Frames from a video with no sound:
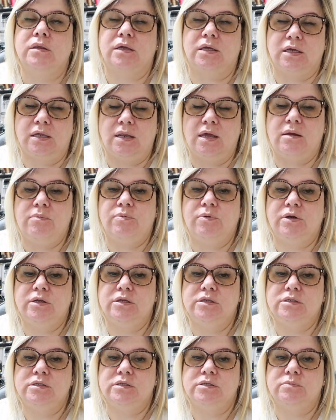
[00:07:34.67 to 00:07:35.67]
the kid
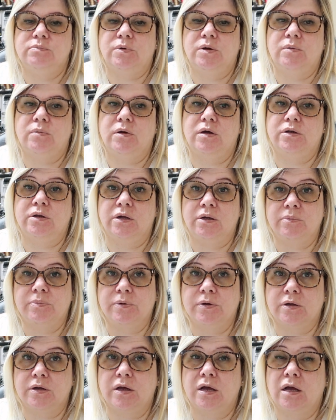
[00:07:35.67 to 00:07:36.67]
aprons, but adult
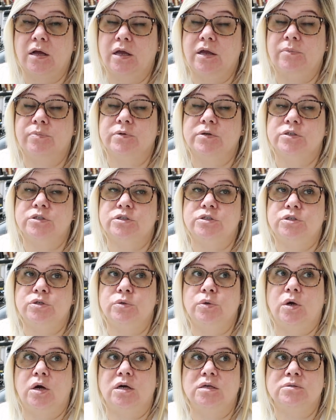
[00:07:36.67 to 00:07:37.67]
aprons
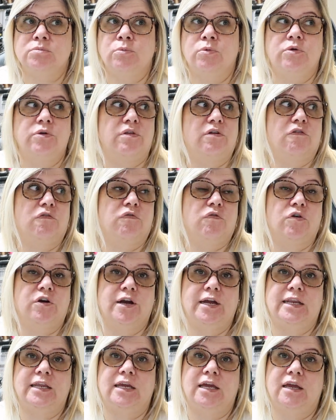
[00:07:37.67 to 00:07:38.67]
do cost more. They're
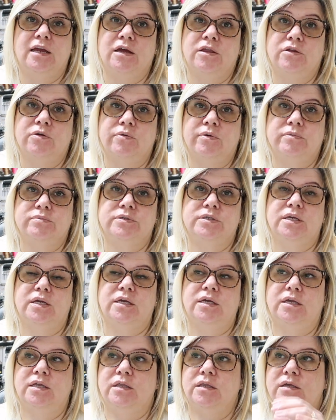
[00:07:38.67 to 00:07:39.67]
$4.88 on their
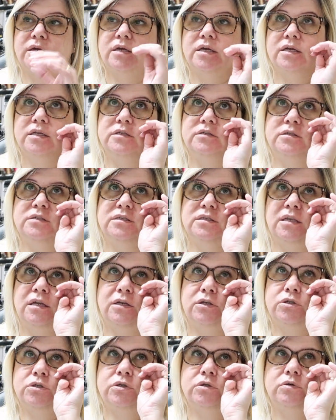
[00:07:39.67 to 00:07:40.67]
website, and the kids is
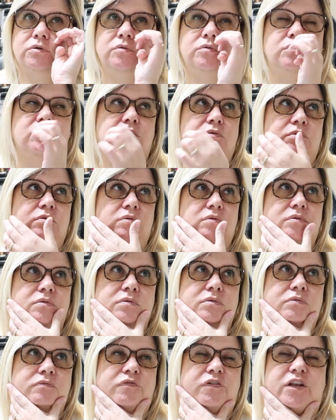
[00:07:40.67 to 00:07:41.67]
like $2.57,
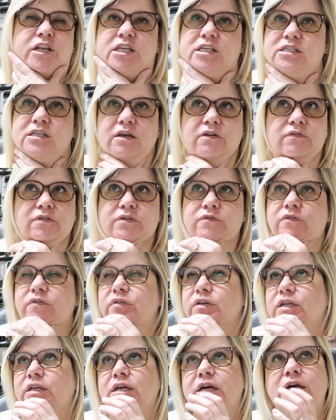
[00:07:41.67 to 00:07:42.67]

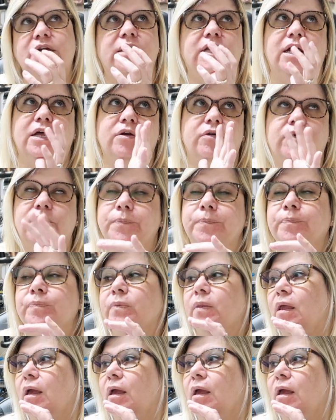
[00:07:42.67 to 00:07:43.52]
$2.59, I don't know.